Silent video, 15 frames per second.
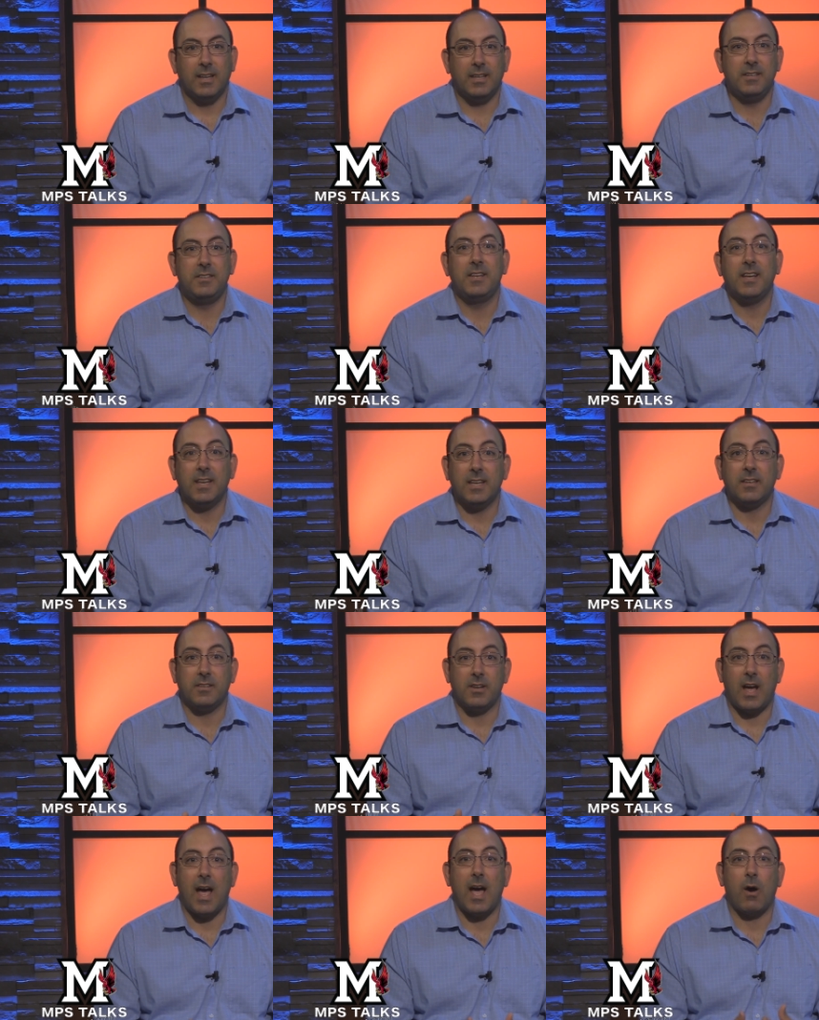and dig
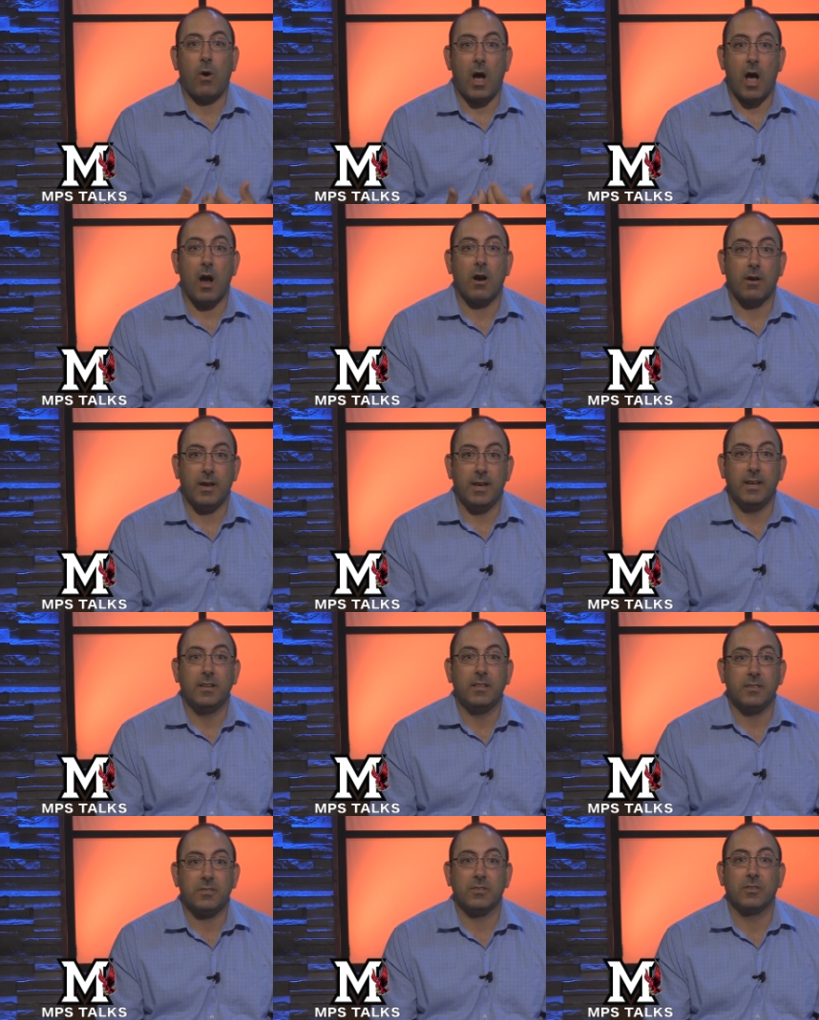into how our
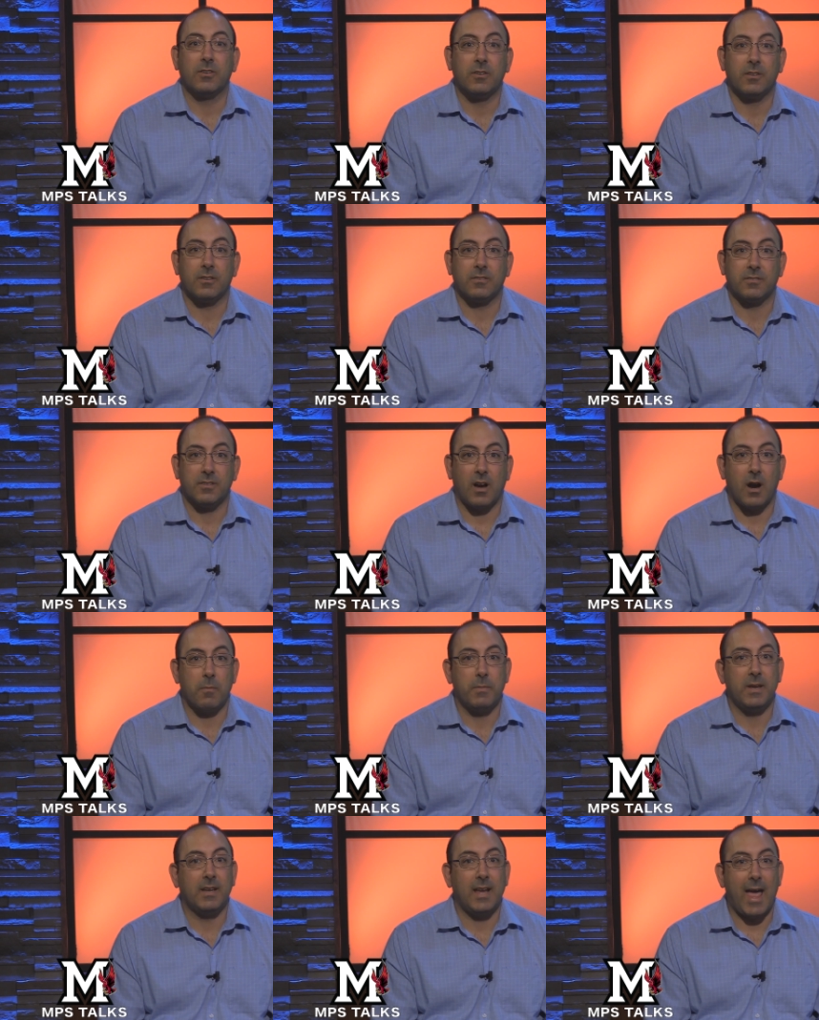English learners are
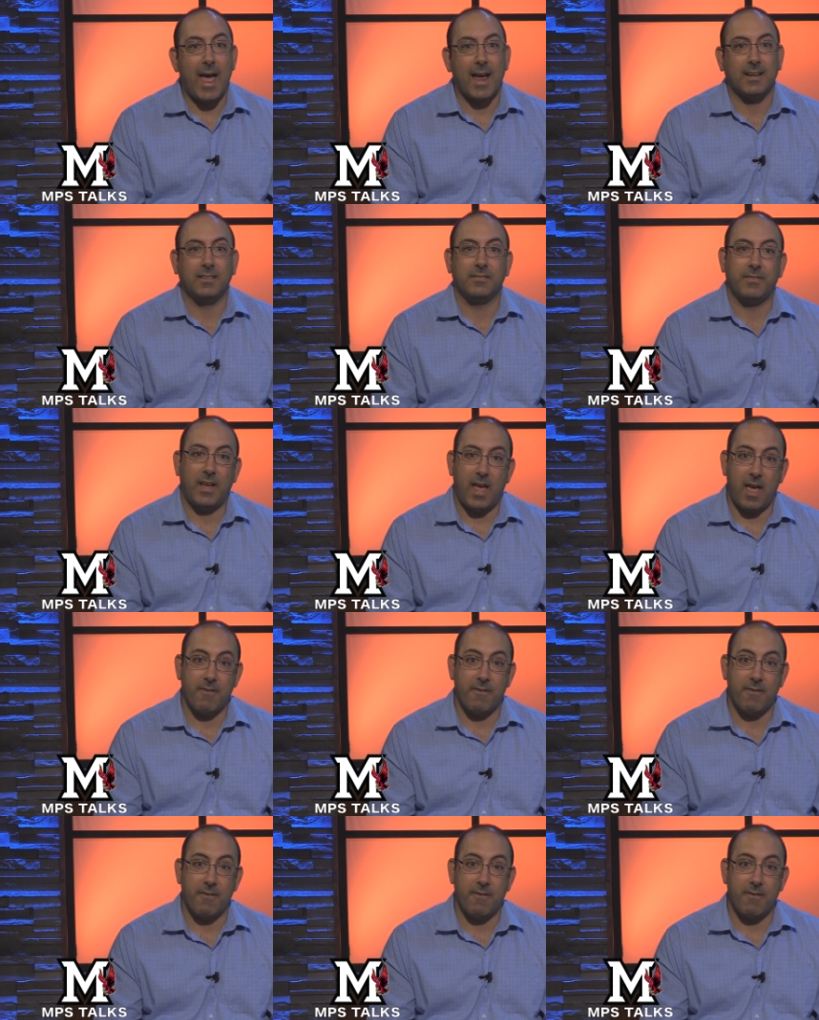being active